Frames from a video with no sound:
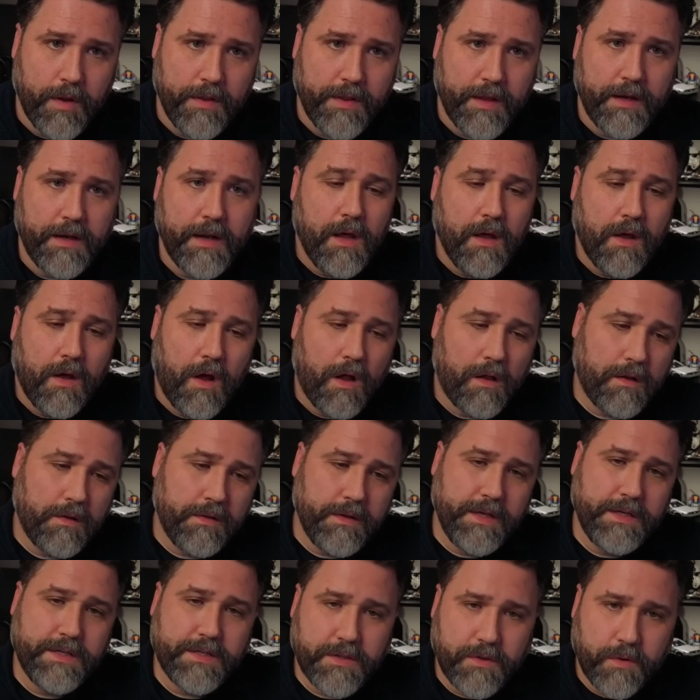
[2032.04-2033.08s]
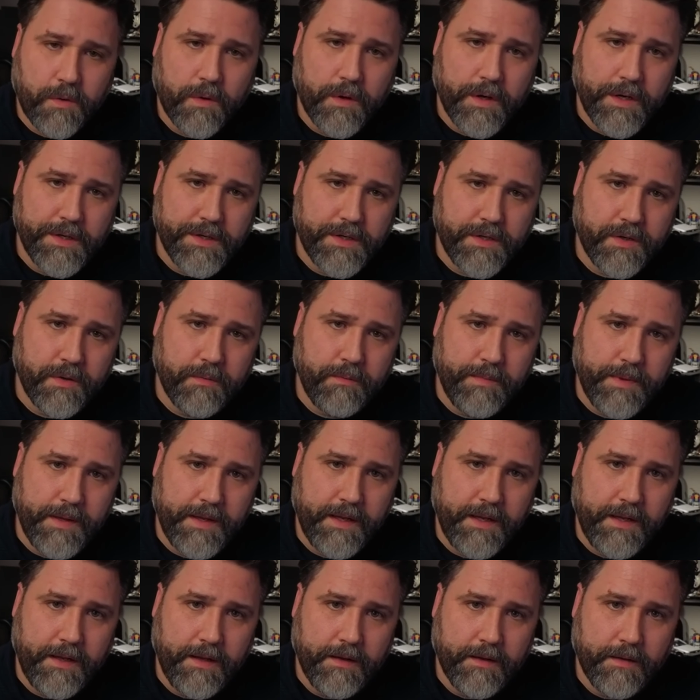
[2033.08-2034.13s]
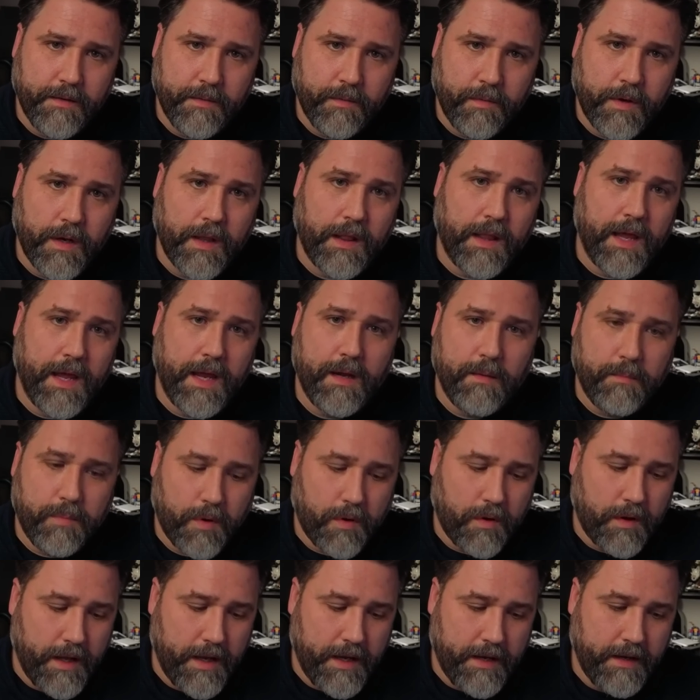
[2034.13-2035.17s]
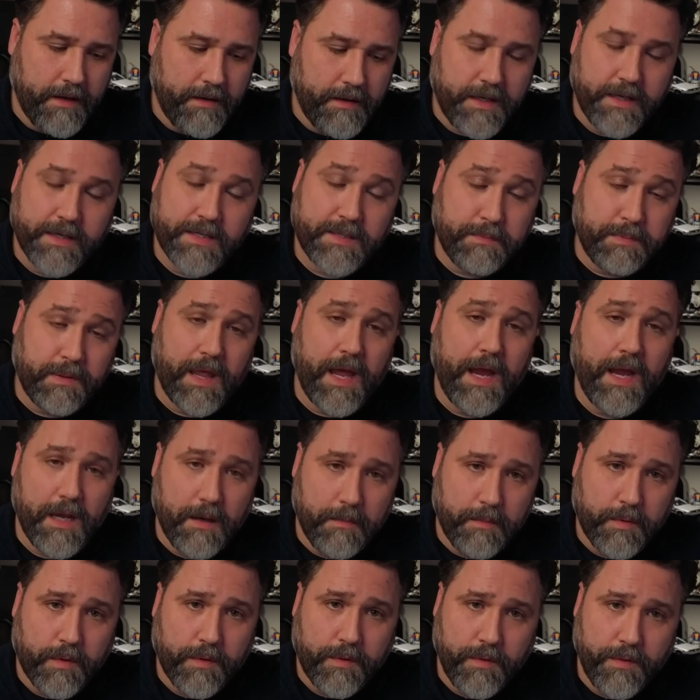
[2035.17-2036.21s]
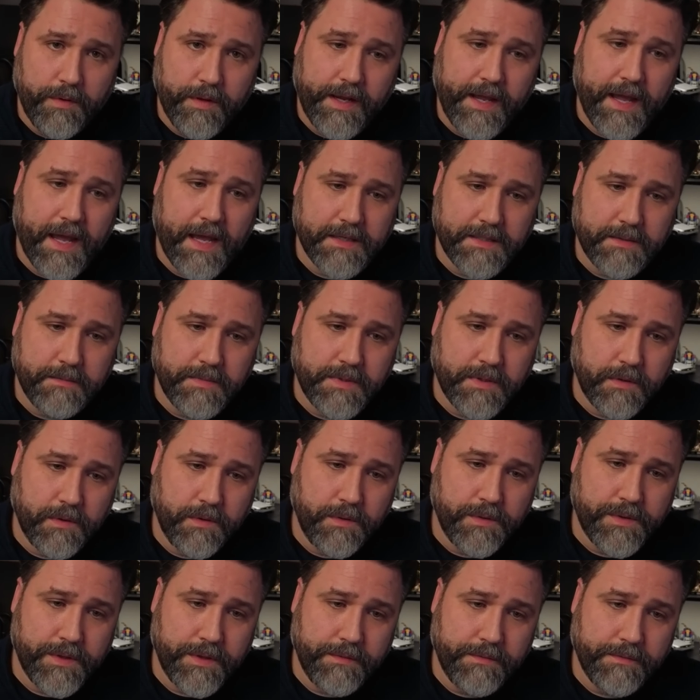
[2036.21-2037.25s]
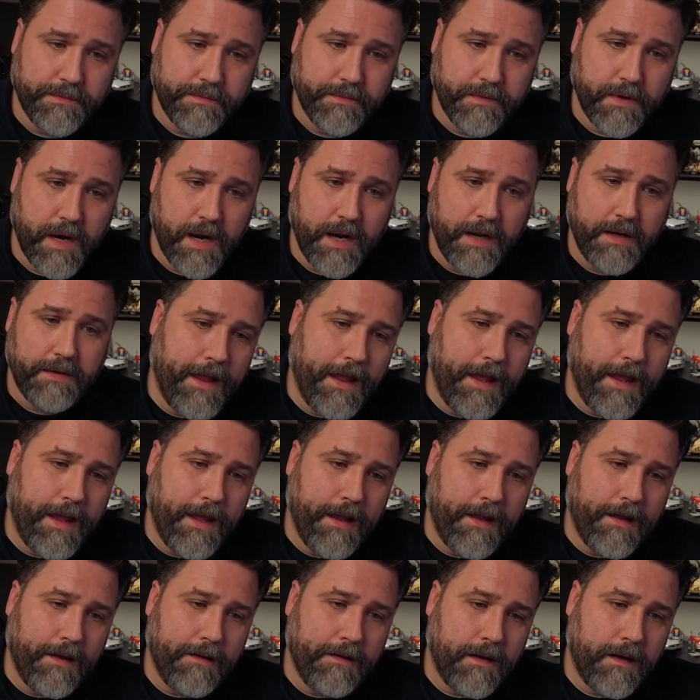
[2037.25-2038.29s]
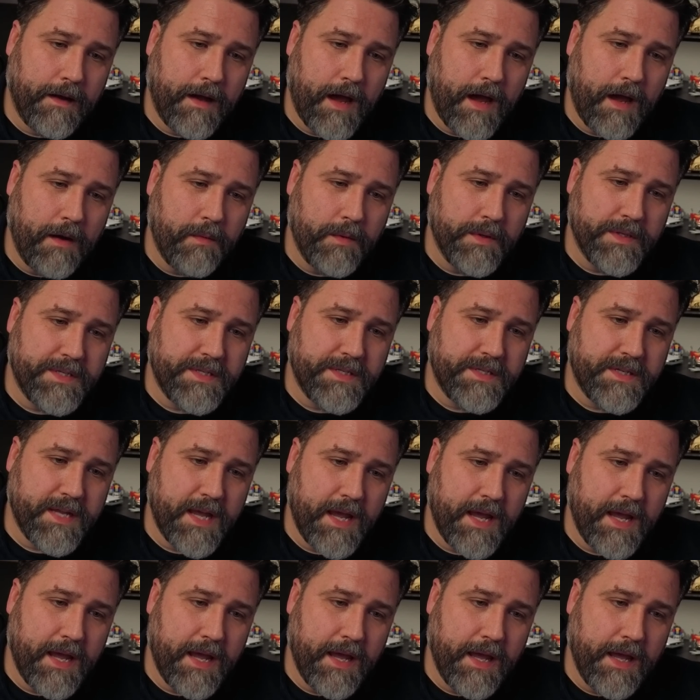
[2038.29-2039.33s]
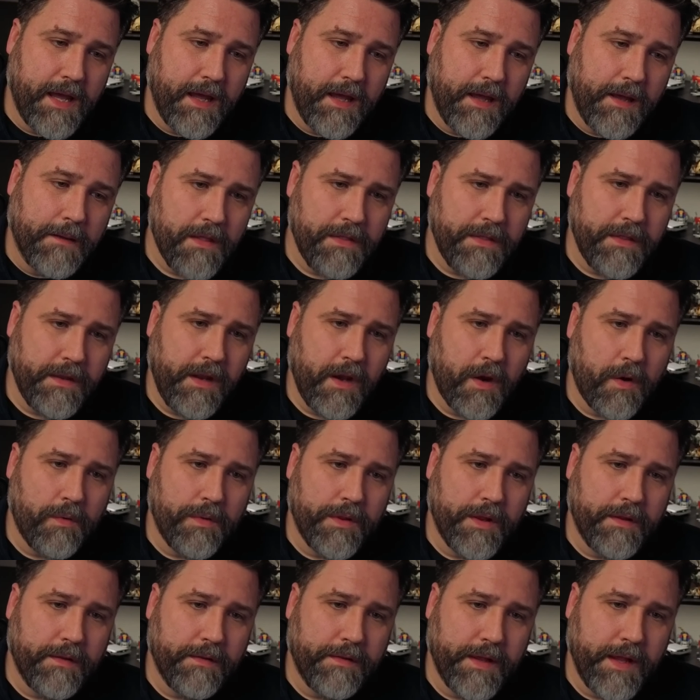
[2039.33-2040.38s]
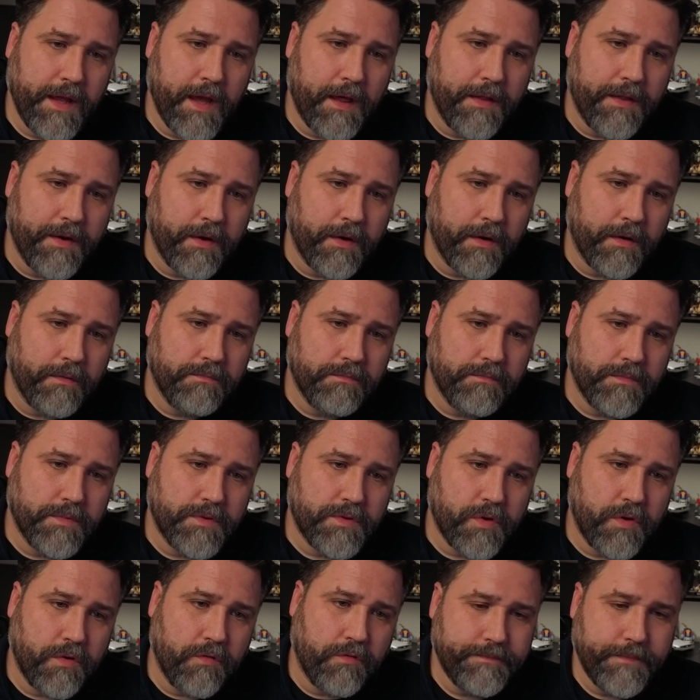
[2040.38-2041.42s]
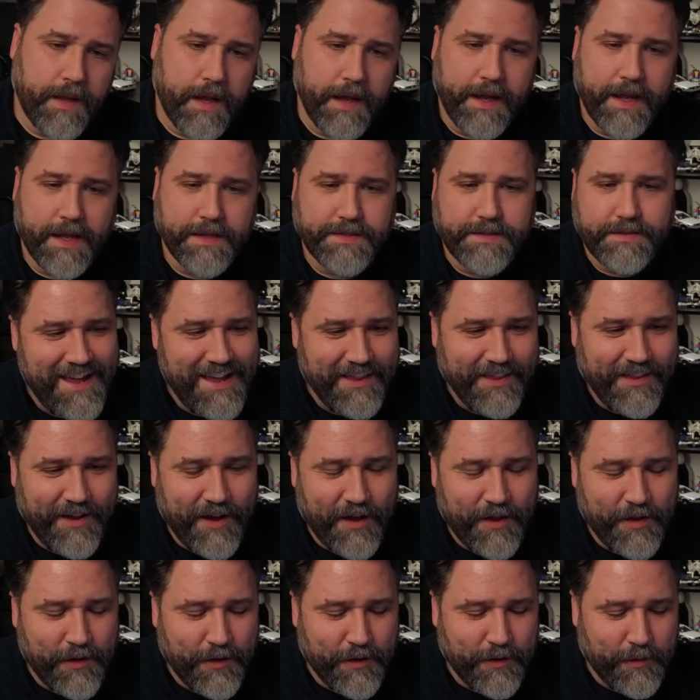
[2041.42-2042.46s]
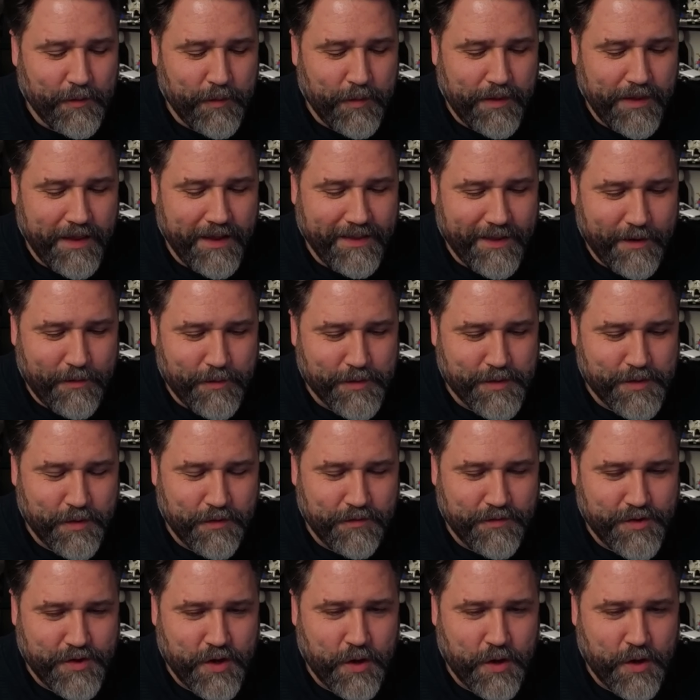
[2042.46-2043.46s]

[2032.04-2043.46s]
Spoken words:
it. All of these stories should be relatable and explainable through the CAASM solution, right? And I would say the other sort of, I guess, the other thing that would sort of show